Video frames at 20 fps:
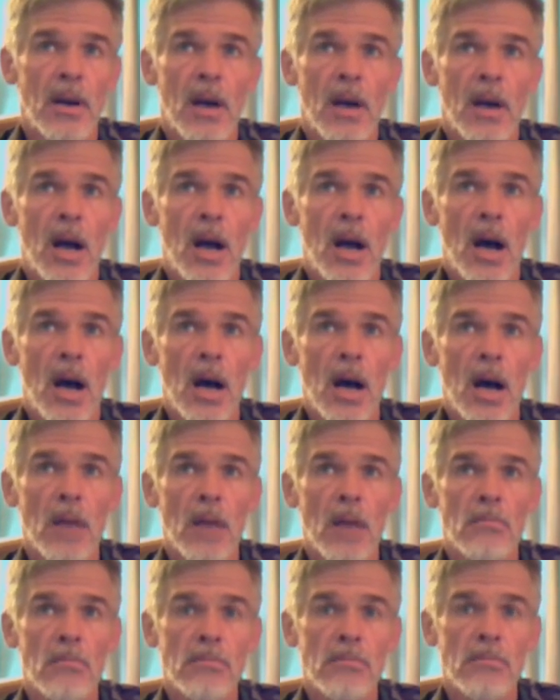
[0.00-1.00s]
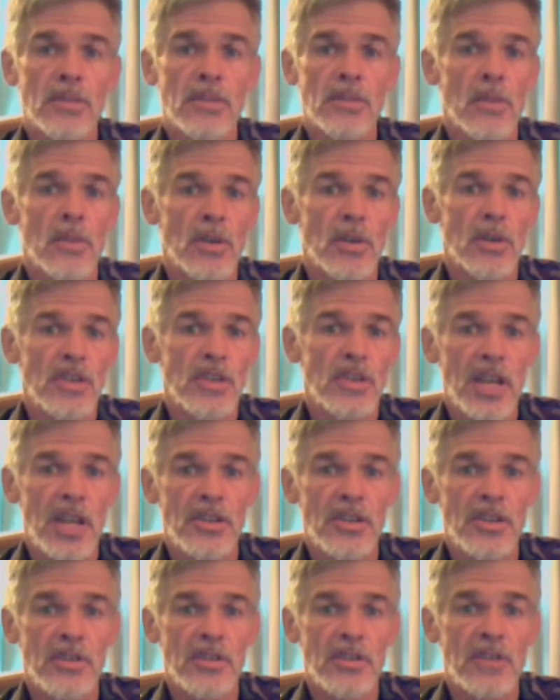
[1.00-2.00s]
someone
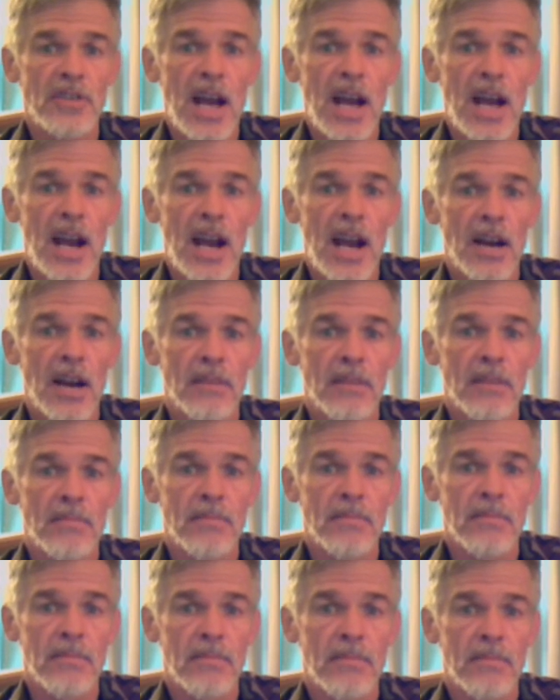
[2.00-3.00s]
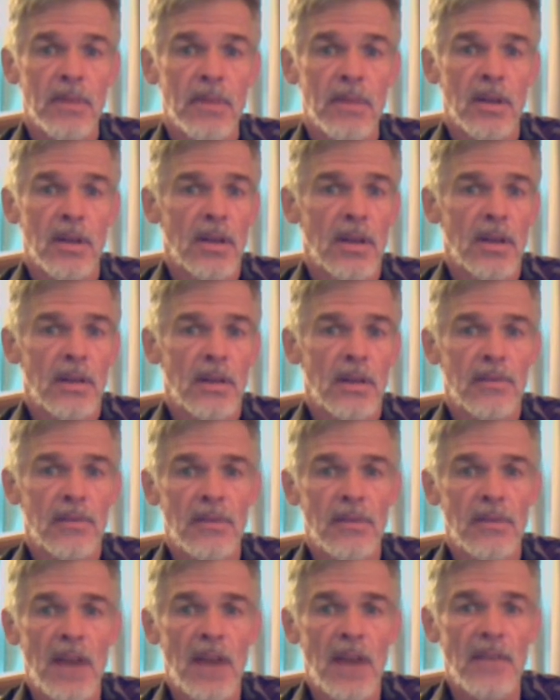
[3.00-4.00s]
changing your tire for
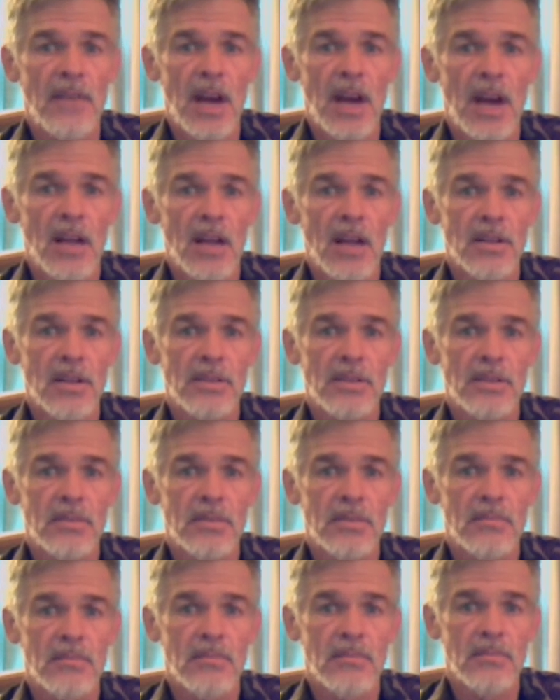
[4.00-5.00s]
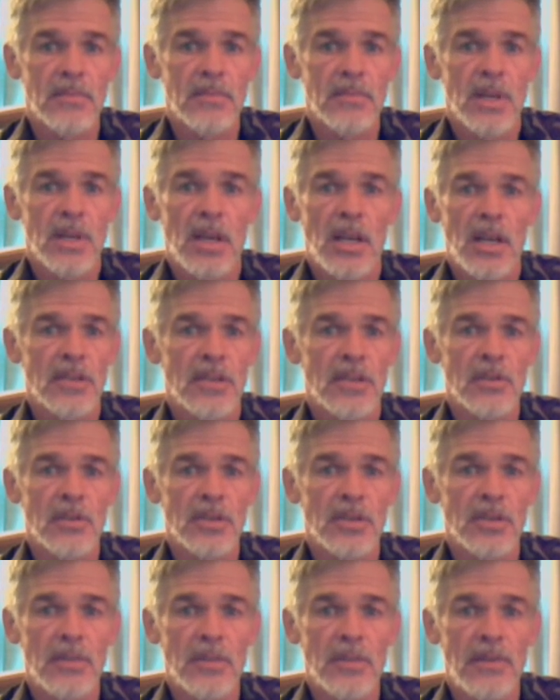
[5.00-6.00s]
$5 is always
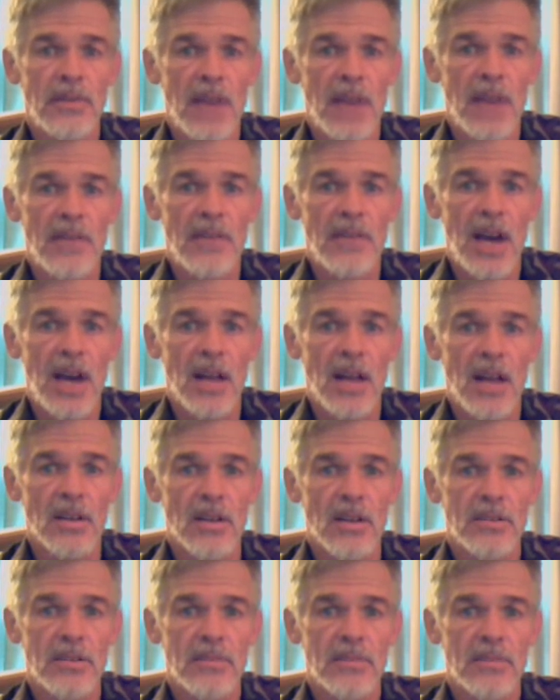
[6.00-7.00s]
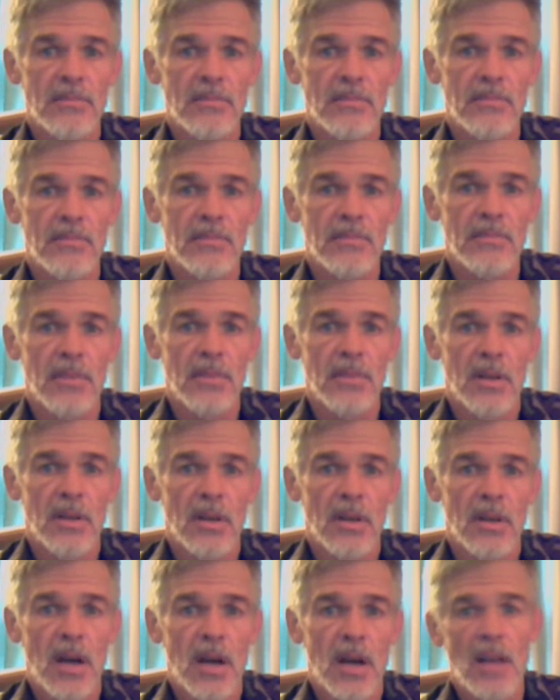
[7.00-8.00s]
going to be $5.
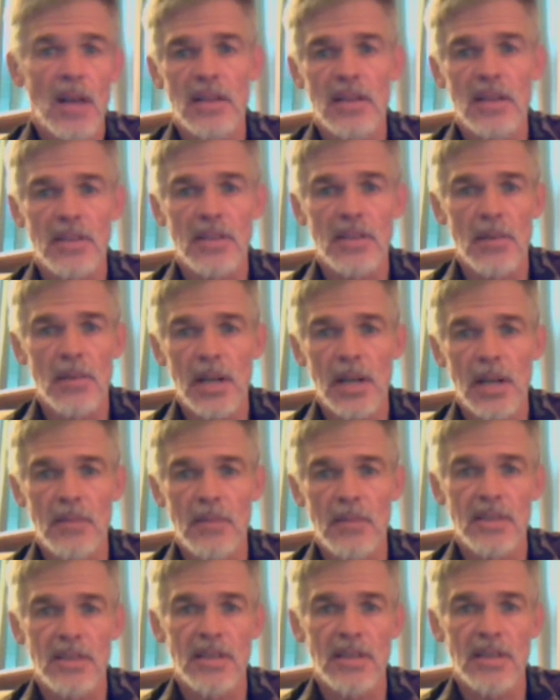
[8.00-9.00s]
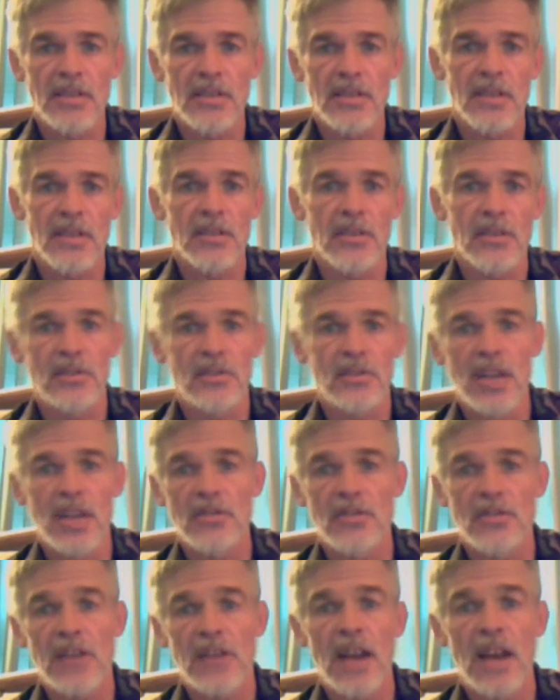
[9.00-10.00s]
Unless someone comes in and says, "I'll change
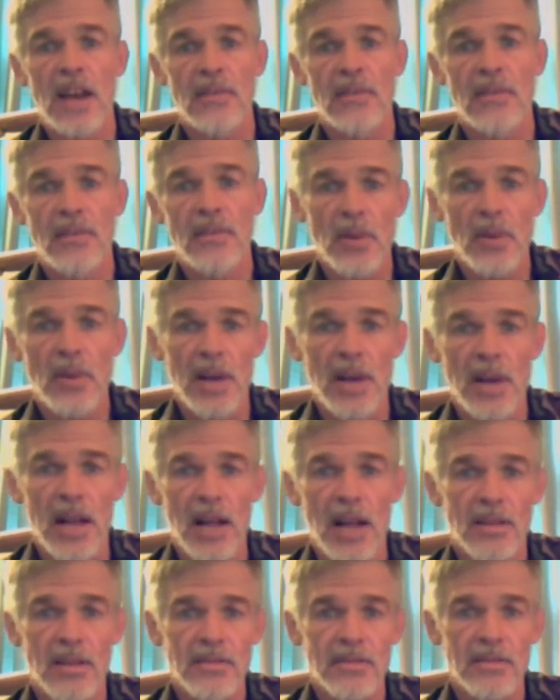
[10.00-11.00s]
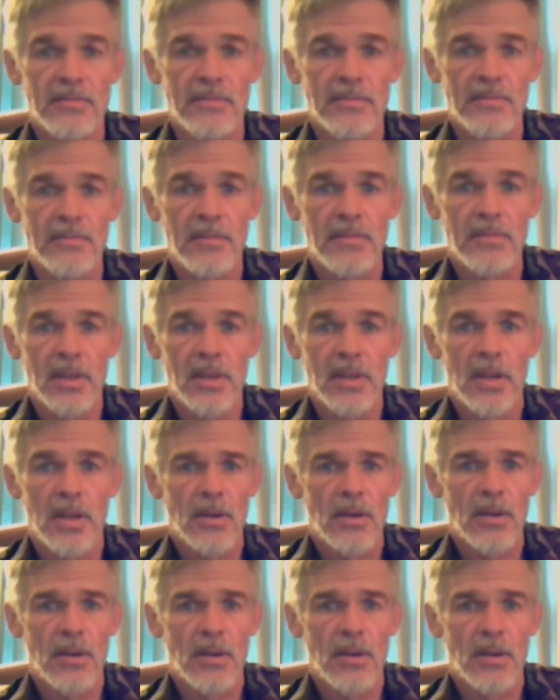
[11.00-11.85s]
your tire for $4. You